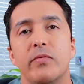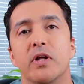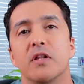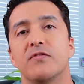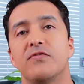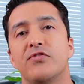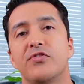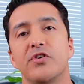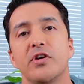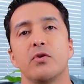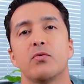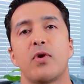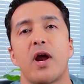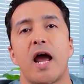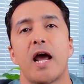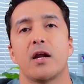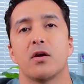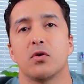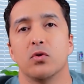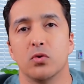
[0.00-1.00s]
Well, free
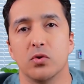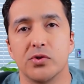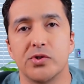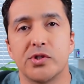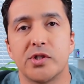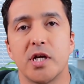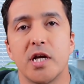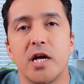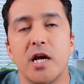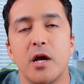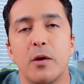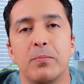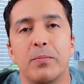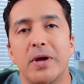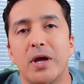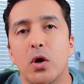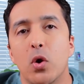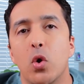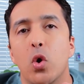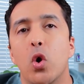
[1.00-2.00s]
radicals
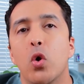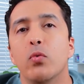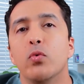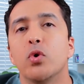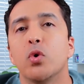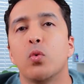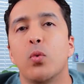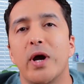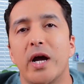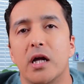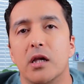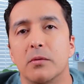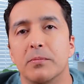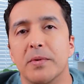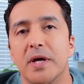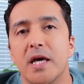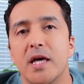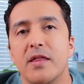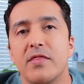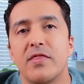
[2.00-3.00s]
may
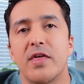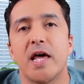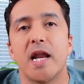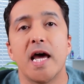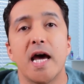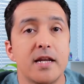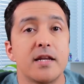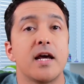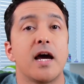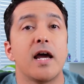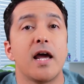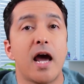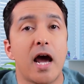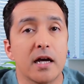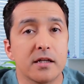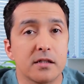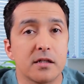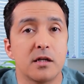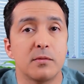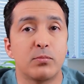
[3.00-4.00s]
overwhelm that
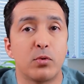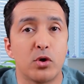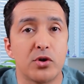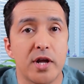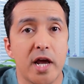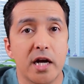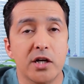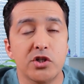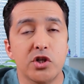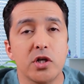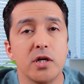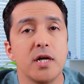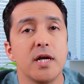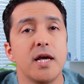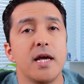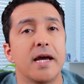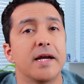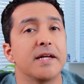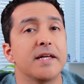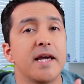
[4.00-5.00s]
antioxidant protection
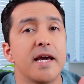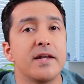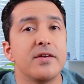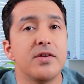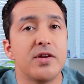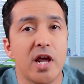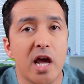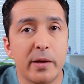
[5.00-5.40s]
and can